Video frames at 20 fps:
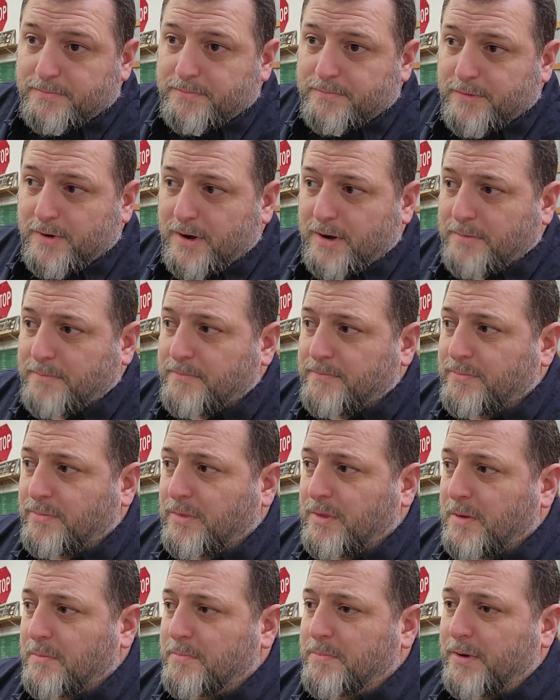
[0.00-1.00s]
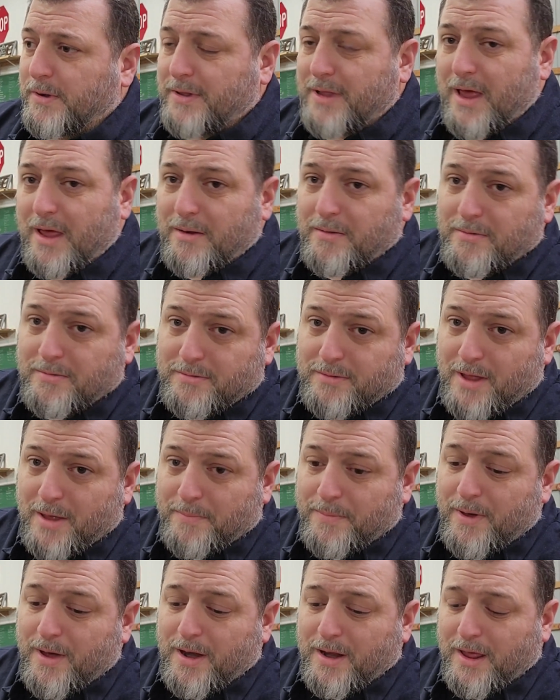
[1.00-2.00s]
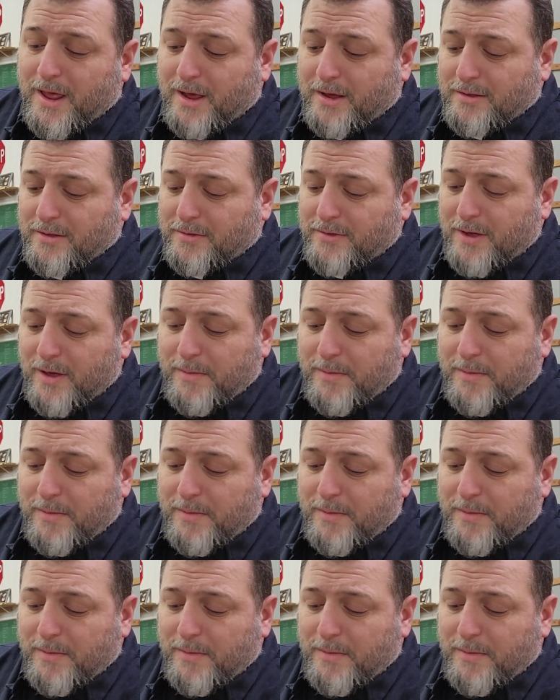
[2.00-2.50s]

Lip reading: right? But that Pontiac, the thing.